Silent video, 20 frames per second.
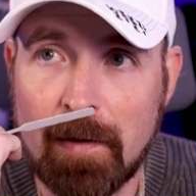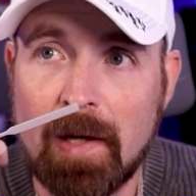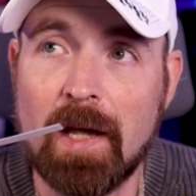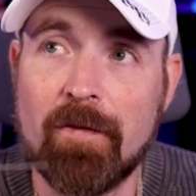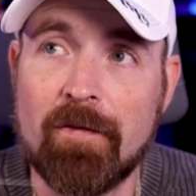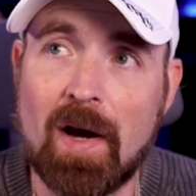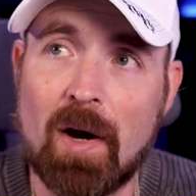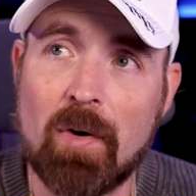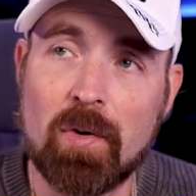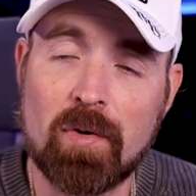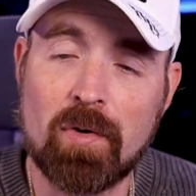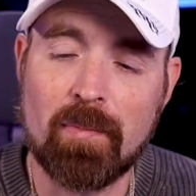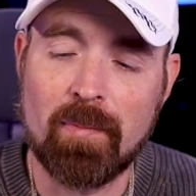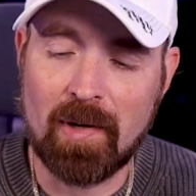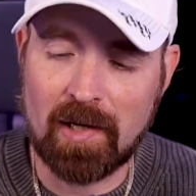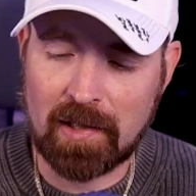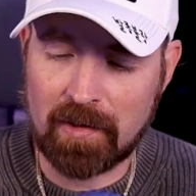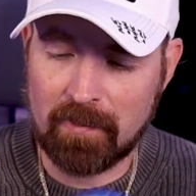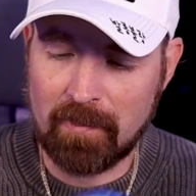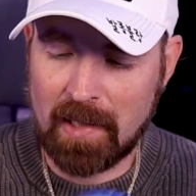If I were to
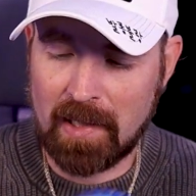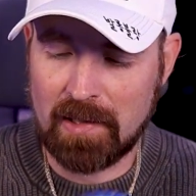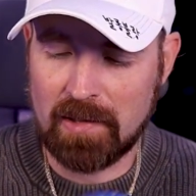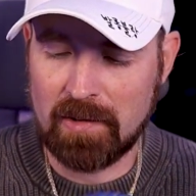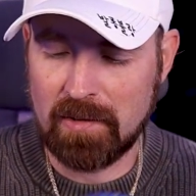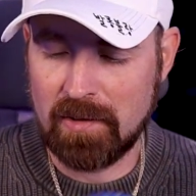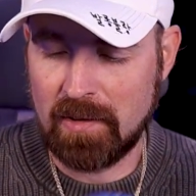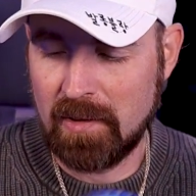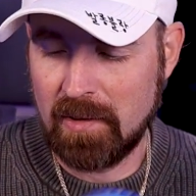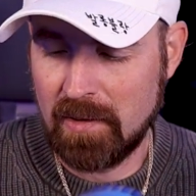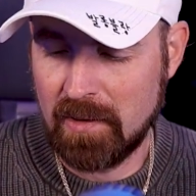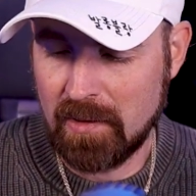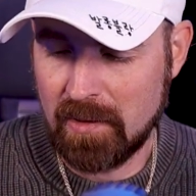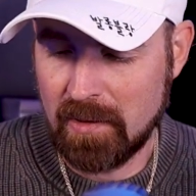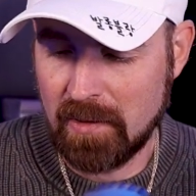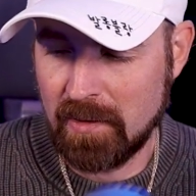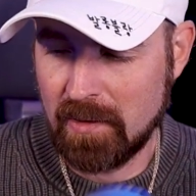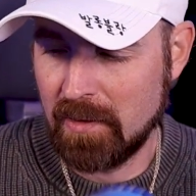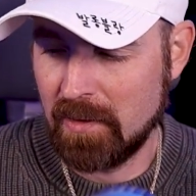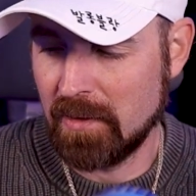recommend
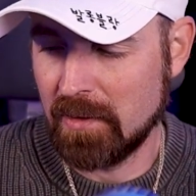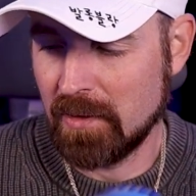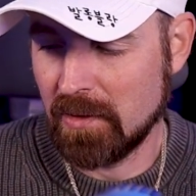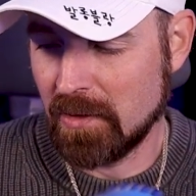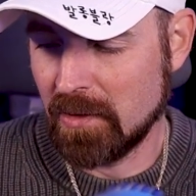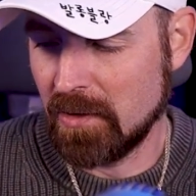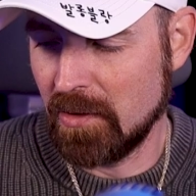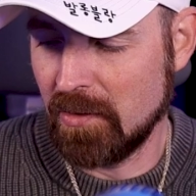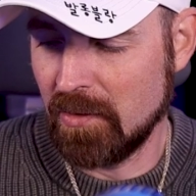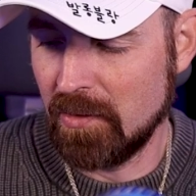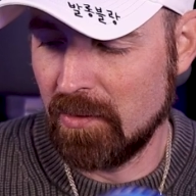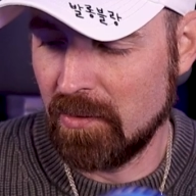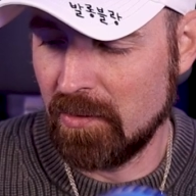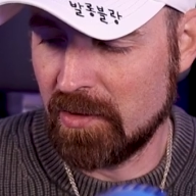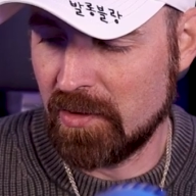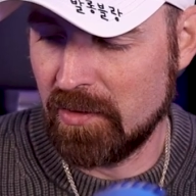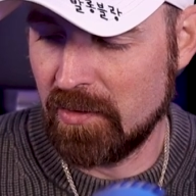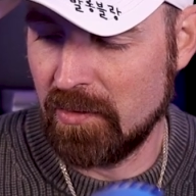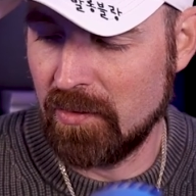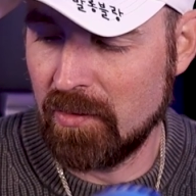you
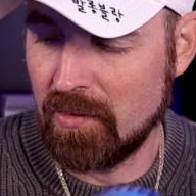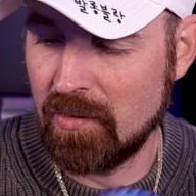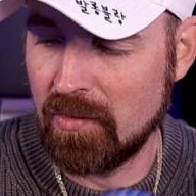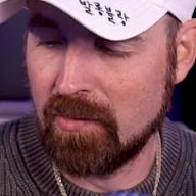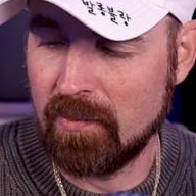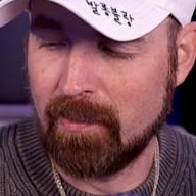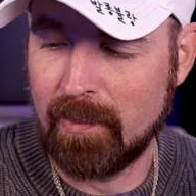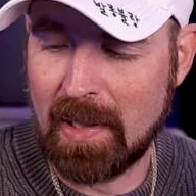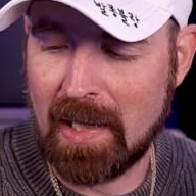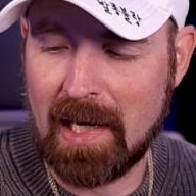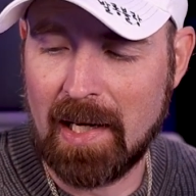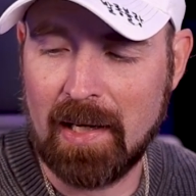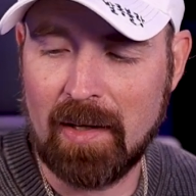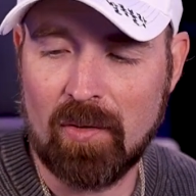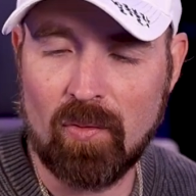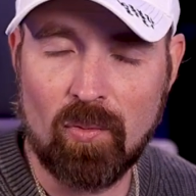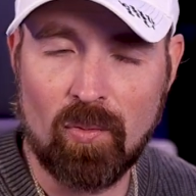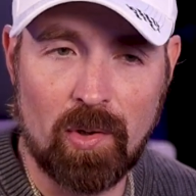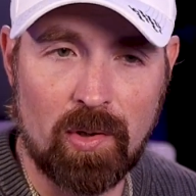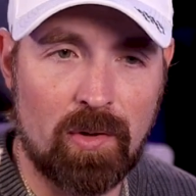to buy
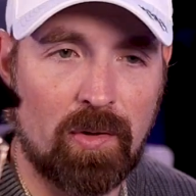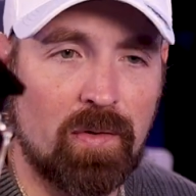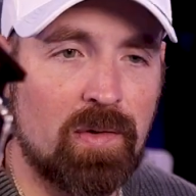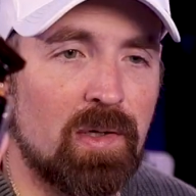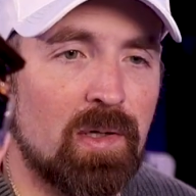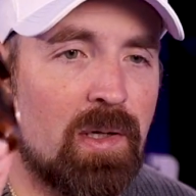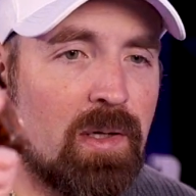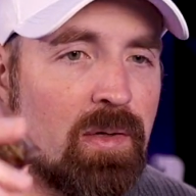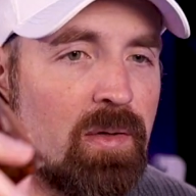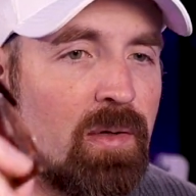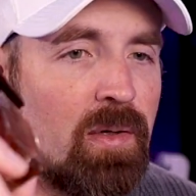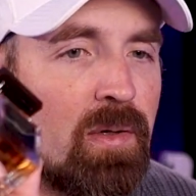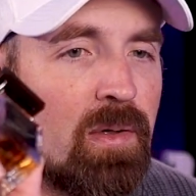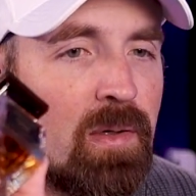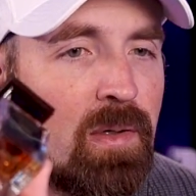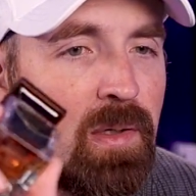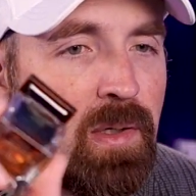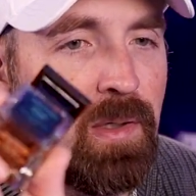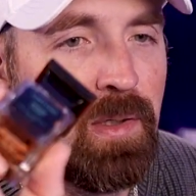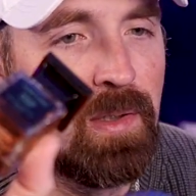one or the other,
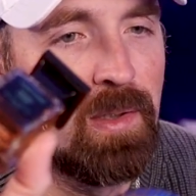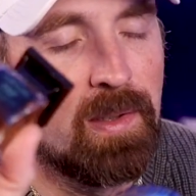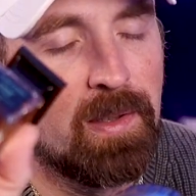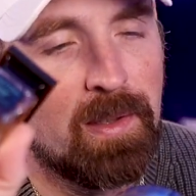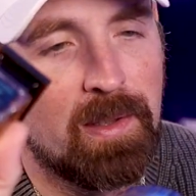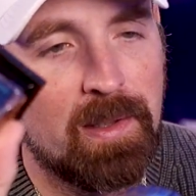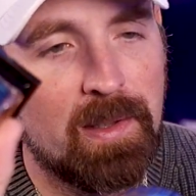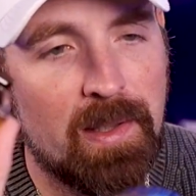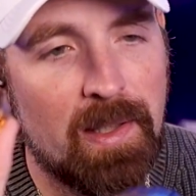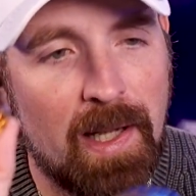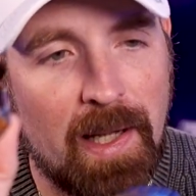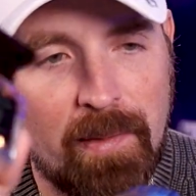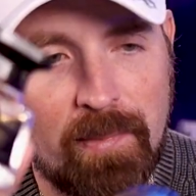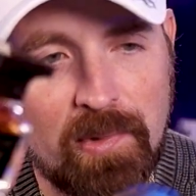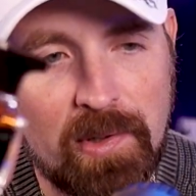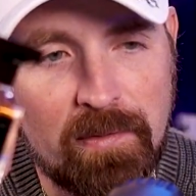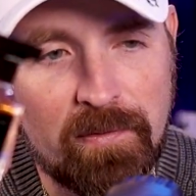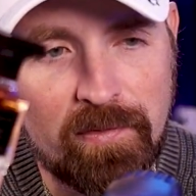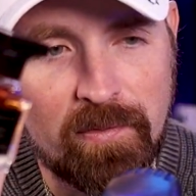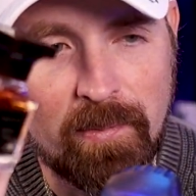
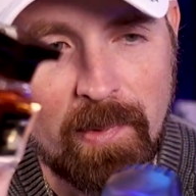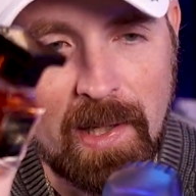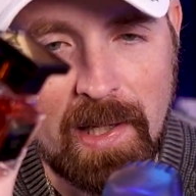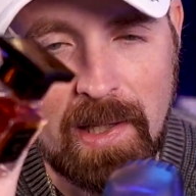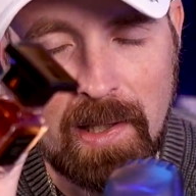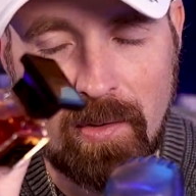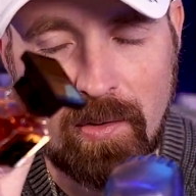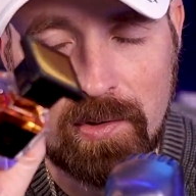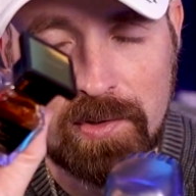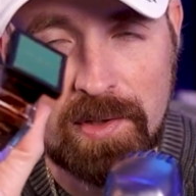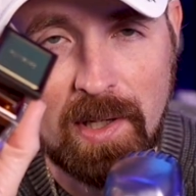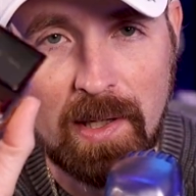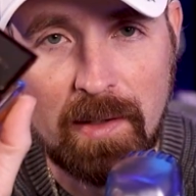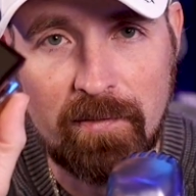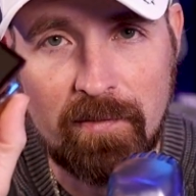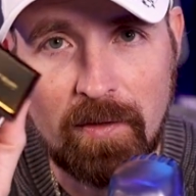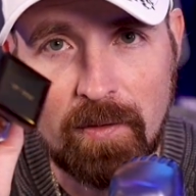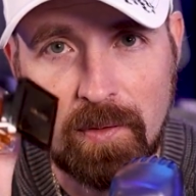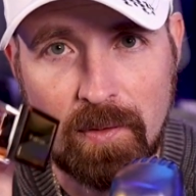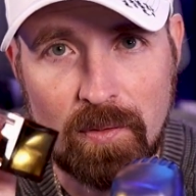Ebony Fume or Tom
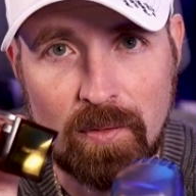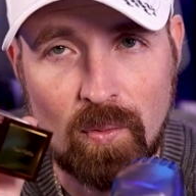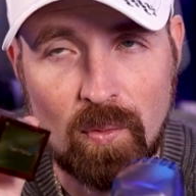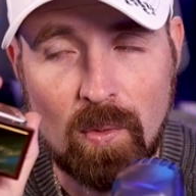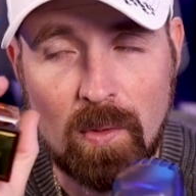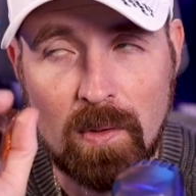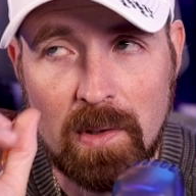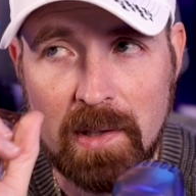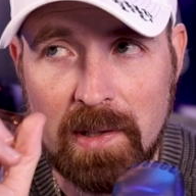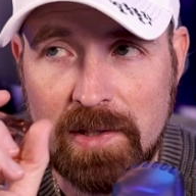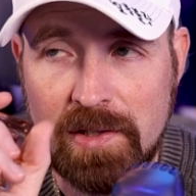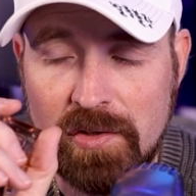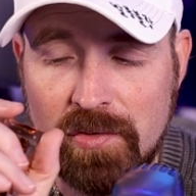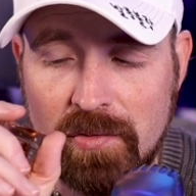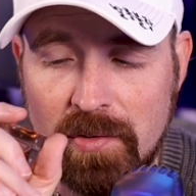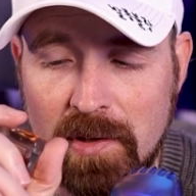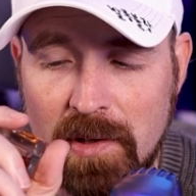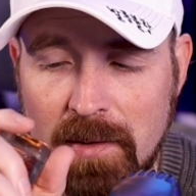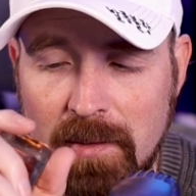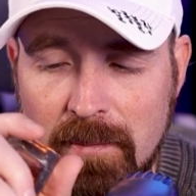Ford Noir
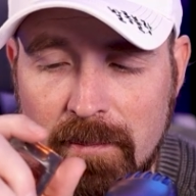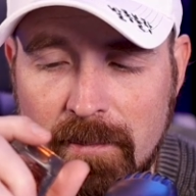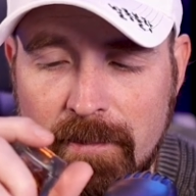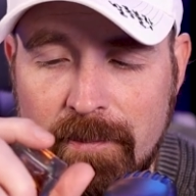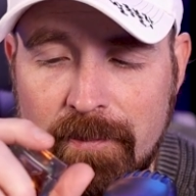Extreme,